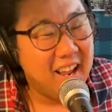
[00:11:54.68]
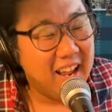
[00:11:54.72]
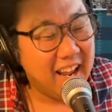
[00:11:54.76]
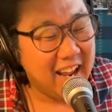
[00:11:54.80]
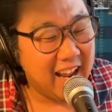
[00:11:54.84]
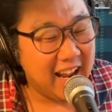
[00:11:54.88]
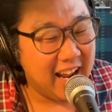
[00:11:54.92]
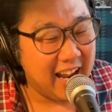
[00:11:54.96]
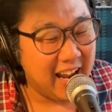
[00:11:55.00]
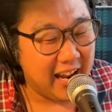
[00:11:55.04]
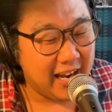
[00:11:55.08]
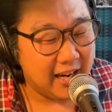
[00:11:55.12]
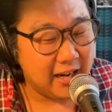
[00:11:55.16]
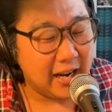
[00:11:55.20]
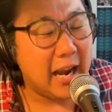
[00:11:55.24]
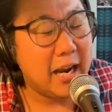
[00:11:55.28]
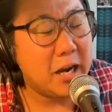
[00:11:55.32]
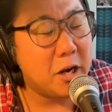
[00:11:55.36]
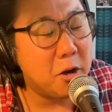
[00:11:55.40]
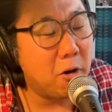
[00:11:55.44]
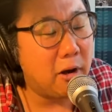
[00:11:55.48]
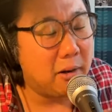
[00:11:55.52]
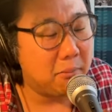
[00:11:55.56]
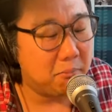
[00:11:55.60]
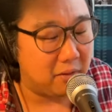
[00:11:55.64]
and I
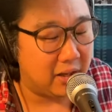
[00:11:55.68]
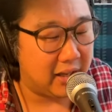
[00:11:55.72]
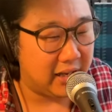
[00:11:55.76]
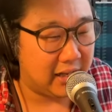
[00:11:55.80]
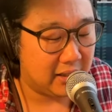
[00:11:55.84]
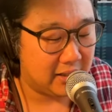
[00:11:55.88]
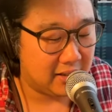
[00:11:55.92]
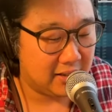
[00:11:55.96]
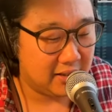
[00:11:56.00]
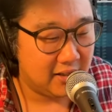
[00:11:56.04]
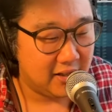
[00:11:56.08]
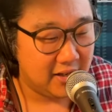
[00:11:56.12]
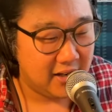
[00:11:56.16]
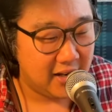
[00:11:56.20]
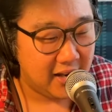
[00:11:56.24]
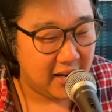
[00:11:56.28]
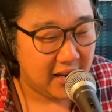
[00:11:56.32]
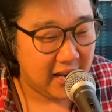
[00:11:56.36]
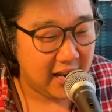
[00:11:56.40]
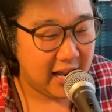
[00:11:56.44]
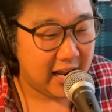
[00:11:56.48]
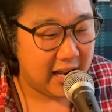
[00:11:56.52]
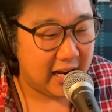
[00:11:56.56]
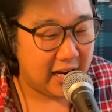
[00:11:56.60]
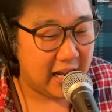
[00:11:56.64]
know I'm late,
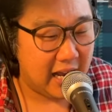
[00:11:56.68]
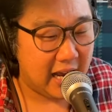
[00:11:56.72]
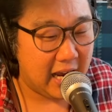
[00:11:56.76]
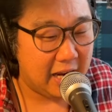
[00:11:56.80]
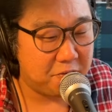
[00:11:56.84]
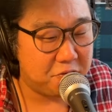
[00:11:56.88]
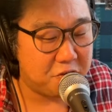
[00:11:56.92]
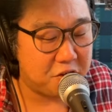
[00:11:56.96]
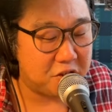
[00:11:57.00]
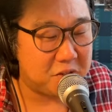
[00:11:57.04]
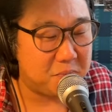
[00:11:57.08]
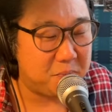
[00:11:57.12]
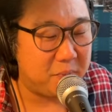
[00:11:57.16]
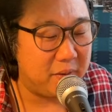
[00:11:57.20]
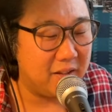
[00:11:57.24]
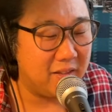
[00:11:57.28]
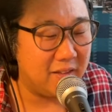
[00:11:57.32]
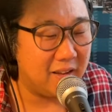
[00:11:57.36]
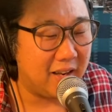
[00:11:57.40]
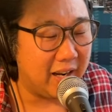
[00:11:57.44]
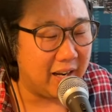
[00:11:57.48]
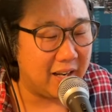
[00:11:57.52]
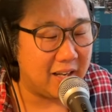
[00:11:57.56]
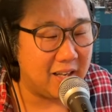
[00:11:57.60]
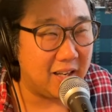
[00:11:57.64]
and I've just been
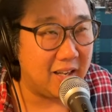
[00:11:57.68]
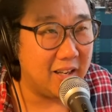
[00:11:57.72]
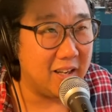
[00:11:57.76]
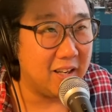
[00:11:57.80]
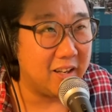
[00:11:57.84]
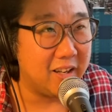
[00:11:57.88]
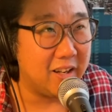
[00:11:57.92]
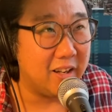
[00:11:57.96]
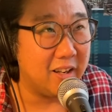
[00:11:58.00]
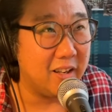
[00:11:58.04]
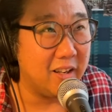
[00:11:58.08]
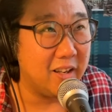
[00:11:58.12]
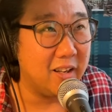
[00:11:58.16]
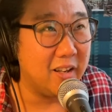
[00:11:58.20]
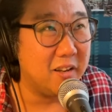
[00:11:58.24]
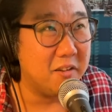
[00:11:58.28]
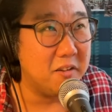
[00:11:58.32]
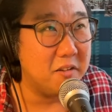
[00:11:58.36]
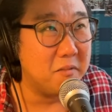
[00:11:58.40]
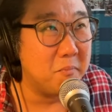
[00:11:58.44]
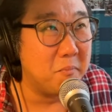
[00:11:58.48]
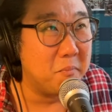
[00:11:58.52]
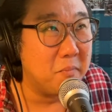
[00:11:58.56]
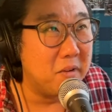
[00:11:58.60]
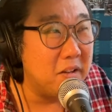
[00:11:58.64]
like
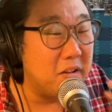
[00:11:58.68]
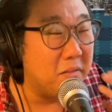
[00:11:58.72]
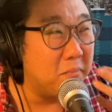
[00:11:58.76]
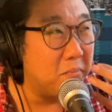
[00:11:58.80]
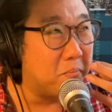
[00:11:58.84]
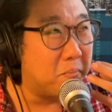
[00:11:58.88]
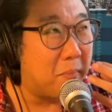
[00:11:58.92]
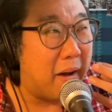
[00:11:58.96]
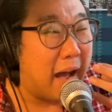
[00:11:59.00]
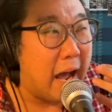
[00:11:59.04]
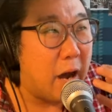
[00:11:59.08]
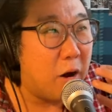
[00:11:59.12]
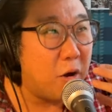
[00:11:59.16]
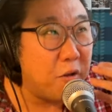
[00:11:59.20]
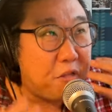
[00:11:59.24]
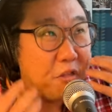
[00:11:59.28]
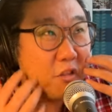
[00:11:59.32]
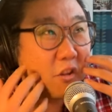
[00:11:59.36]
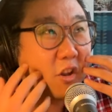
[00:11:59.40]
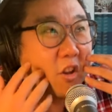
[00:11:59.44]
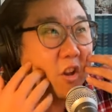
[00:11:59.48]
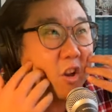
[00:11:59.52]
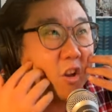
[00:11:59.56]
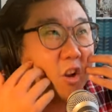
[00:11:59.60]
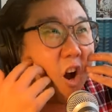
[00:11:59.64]
mouth
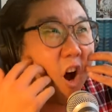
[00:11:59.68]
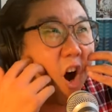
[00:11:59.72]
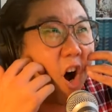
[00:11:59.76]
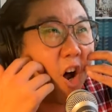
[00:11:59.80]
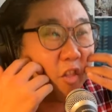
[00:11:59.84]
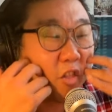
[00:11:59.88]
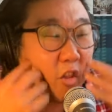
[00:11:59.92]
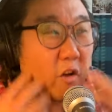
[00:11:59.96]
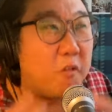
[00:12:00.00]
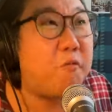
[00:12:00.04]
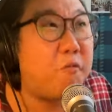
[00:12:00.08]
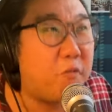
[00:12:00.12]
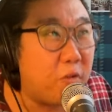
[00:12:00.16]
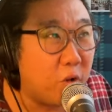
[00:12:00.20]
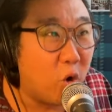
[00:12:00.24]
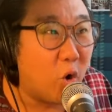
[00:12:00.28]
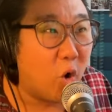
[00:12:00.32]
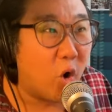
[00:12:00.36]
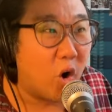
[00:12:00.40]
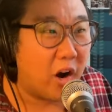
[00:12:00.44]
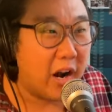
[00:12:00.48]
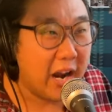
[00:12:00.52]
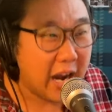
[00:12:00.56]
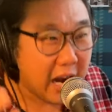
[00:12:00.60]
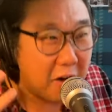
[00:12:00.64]
on the
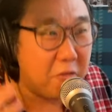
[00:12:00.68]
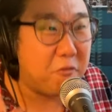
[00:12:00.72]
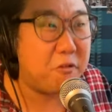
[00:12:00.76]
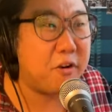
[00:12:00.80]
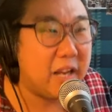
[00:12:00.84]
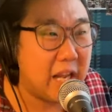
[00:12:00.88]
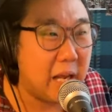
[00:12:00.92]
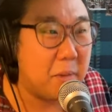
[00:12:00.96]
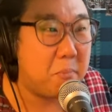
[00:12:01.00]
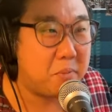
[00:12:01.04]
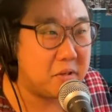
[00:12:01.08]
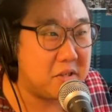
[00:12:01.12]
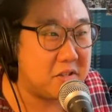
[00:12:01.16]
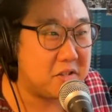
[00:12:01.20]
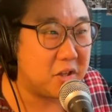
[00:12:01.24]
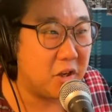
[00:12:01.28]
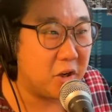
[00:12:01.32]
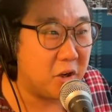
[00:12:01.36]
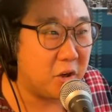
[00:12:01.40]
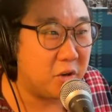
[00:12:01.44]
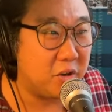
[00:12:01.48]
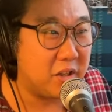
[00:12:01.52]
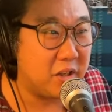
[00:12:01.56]
floor every episode,